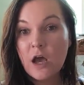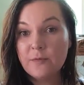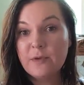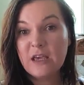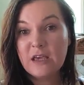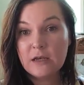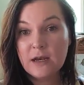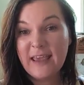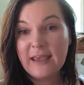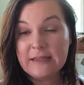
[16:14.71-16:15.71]
come
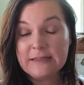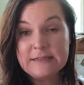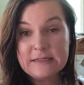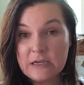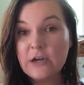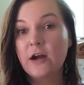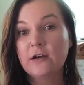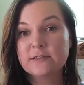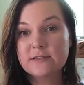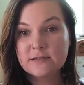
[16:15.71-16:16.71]
in in
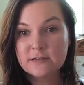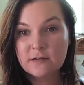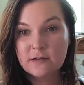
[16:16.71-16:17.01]
tears